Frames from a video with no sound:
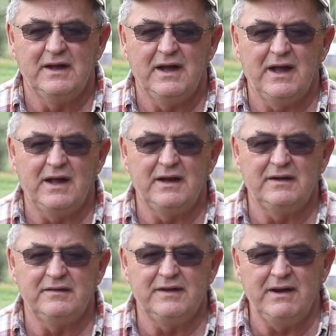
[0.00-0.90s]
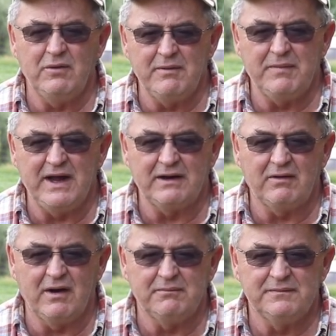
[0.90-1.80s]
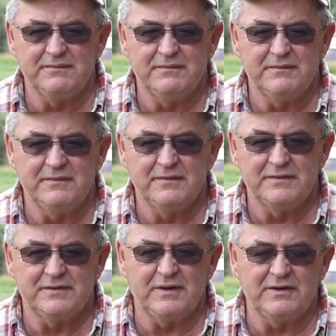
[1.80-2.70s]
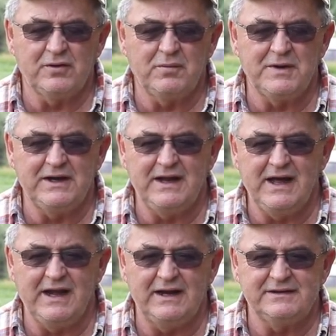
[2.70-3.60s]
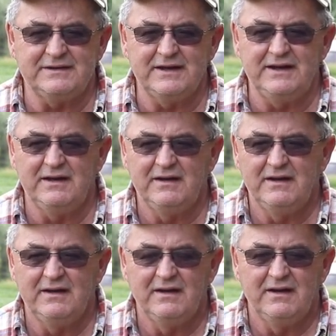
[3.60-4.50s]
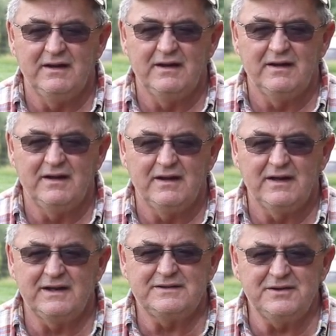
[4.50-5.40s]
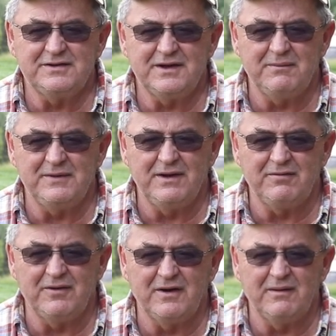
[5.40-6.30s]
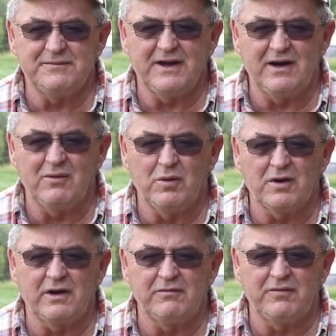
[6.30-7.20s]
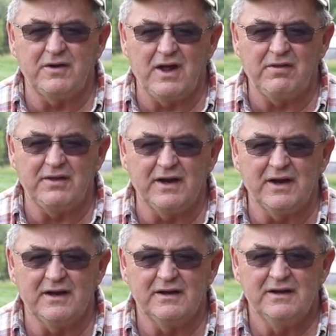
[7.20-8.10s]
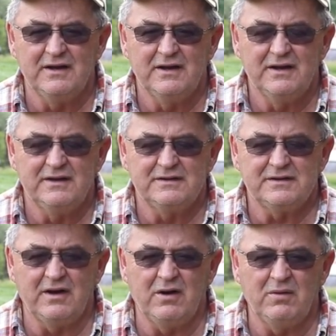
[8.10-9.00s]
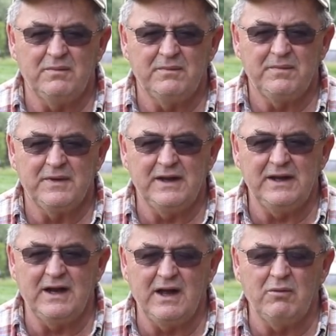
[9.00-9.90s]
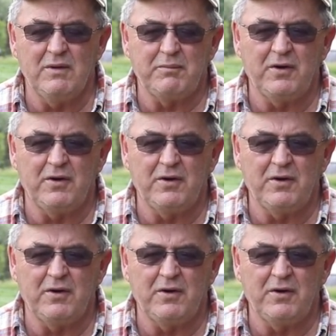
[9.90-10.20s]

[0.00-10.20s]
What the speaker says: and they went bankrupt. So I told my dad, I said, let's do something different. I'm tired of working for nothing. So he and I went